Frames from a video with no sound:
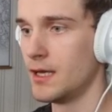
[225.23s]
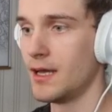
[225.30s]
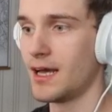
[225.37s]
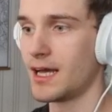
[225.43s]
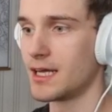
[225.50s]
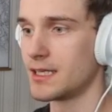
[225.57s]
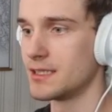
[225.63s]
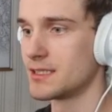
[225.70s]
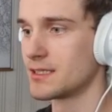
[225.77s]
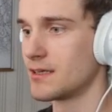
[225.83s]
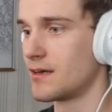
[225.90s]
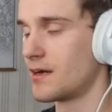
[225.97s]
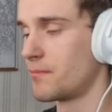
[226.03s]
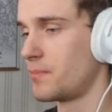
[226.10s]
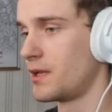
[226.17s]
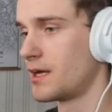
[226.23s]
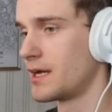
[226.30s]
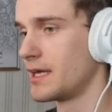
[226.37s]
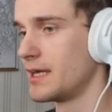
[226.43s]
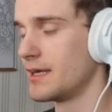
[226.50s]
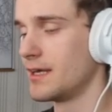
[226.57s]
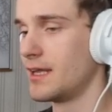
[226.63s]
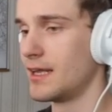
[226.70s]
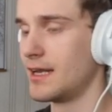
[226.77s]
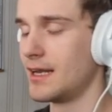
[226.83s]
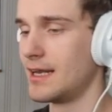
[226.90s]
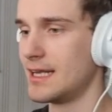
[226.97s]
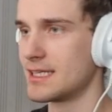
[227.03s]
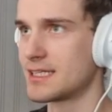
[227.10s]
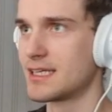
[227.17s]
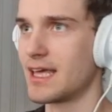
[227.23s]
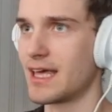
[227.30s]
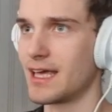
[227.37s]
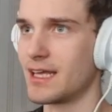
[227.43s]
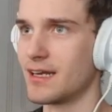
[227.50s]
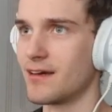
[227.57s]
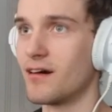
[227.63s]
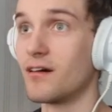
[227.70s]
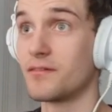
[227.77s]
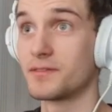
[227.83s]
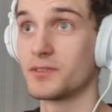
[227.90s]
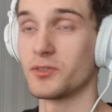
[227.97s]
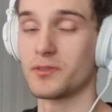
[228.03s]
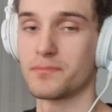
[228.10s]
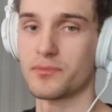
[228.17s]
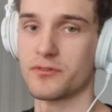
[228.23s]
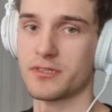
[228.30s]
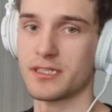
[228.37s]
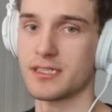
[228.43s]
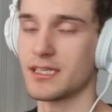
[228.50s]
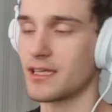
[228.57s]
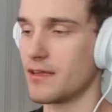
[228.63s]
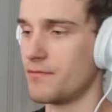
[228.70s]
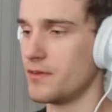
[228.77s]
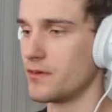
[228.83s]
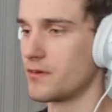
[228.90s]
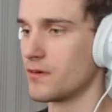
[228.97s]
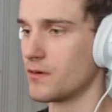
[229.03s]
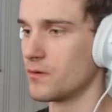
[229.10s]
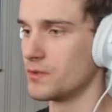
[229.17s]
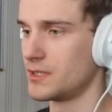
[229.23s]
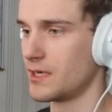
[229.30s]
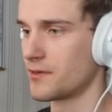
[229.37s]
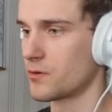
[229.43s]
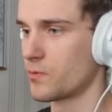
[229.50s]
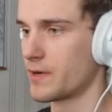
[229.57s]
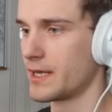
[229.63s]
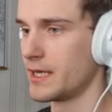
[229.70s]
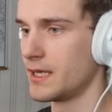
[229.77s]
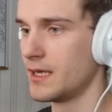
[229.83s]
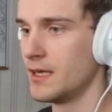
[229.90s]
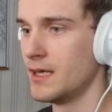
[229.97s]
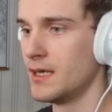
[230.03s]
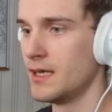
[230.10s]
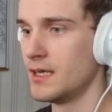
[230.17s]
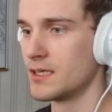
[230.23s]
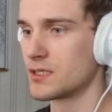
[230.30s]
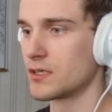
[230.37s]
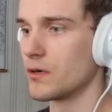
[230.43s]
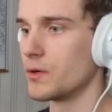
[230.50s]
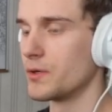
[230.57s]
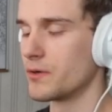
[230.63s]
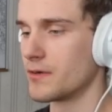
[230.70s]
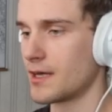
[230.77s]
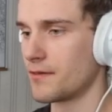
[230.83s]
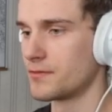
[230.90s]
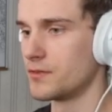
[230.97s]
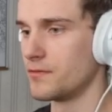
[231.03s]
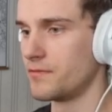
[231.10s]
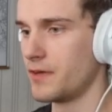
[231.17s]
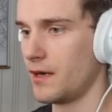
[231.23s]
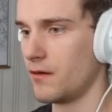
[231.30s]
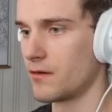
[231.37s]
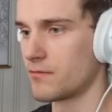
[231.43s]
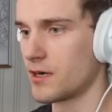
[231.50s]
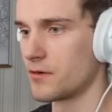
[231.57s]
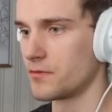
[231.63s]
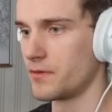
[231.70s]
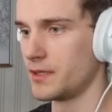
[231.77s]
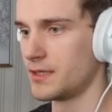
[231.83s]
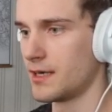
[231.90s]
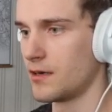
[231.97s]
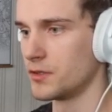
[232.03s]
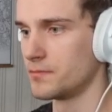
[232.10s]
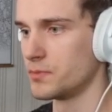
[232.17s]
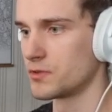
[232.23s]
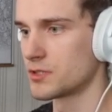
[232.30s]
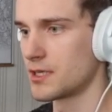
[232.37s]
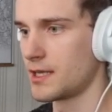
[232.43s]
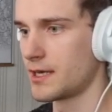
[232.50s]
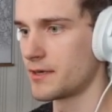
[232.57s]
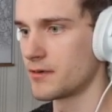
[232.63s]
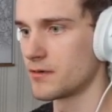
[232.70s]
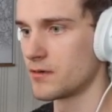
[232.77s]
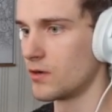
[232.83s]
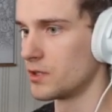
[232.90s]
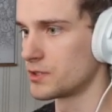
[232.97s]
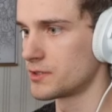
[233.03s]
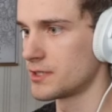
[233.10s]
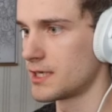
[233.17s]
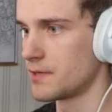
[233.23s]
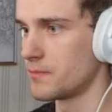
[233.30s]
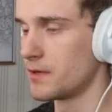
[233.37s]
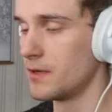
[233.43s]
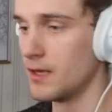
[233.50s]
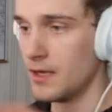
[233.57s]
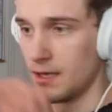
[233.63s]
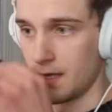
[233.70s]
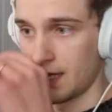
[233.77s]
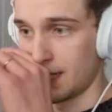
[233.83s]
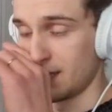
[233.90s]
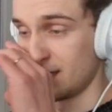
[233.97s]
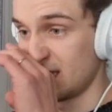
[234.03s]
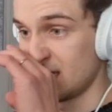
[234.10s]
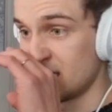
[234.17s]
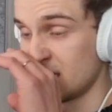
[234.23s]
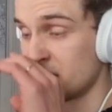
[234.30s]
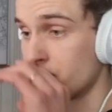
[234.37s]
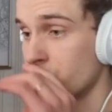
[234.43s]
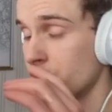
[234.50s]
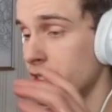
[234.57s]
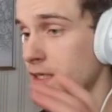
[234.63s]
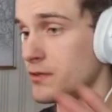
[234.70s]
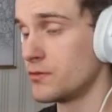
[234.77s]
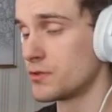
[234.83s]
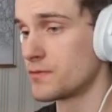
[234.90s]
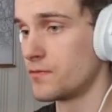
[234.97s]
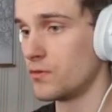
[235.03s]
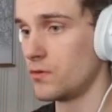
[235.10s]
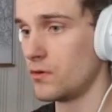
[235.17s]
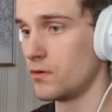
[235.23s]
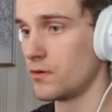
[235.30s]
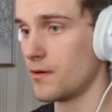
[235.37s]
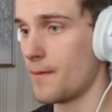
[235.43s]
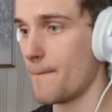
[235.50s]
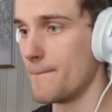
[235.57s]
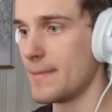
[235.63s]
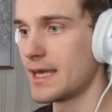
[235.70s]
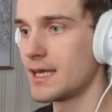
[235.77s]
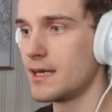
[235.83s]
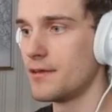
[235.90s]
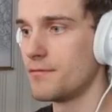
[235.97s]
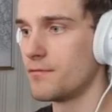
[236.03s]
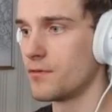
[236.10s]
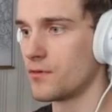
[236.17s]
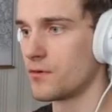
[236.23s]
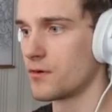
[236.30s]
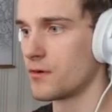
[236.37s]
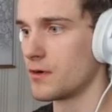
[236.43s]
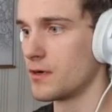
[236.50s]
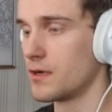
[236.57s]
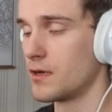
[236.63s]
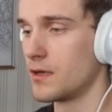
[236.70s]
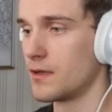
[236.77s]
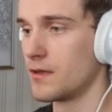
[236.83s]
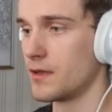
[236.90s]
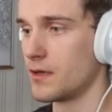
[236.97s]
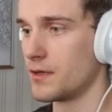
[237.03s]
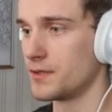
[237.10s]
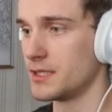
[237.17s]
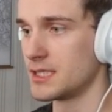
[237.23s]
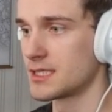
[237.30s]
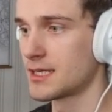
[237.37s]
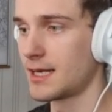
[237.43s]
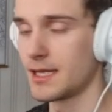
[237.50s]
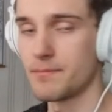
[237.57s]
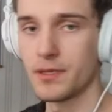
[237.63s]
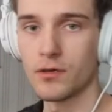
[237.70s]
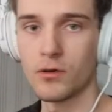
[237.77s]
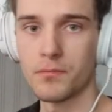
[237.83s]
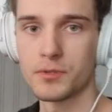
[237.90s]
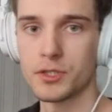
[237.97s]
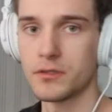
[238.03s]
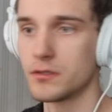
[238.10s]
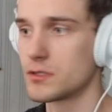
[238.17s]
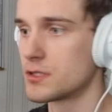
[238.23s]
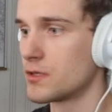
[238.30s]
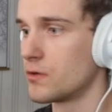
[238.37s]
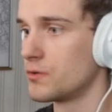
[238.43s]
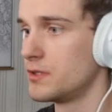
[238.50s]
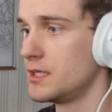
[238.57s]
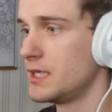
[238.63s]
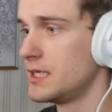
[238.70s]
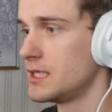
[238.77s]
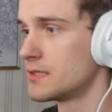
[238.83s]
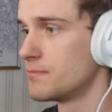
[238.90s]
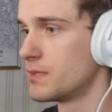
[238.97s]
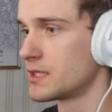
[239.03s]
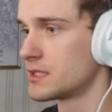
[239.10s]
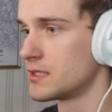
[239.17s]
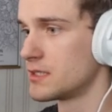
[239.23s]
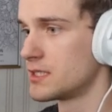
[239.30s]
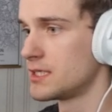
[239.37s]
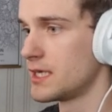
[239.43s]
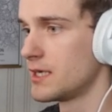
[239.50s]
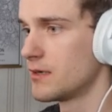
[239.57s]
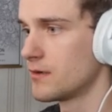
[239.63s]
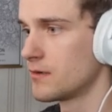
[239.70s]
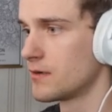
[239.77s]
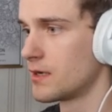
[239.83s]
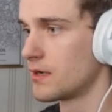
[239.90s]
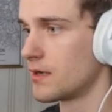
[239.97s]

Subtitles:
and apply less gain after the processing if you go the other way. So you don't have to fiddle around with the output slider all the time. And this is pretty useful mainly for this clipping option. So these buttons here